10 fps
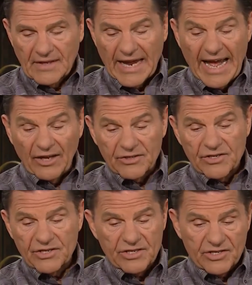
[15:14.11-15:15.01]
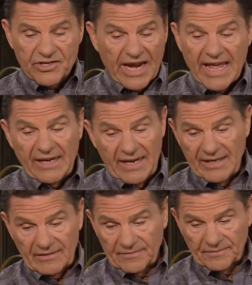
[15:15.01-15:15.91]

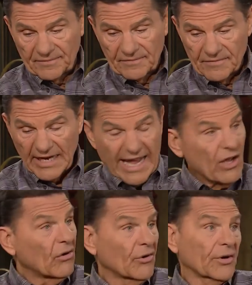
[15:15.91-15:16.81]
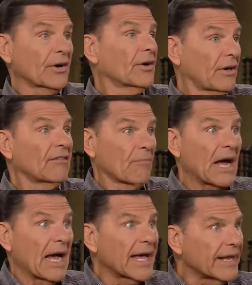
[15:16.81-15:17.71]
outstanding elder of
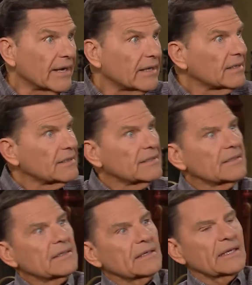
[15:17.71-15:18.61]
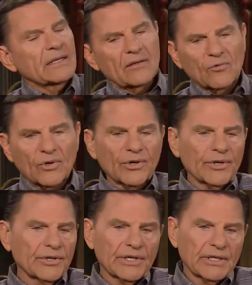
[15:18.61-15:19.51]
mine in the
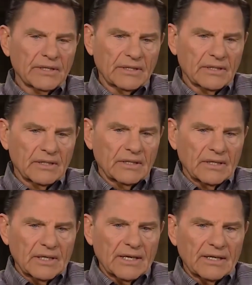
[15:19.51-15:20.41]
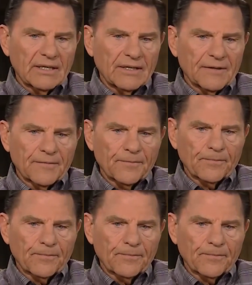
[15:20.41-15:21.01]
Word. And, uh,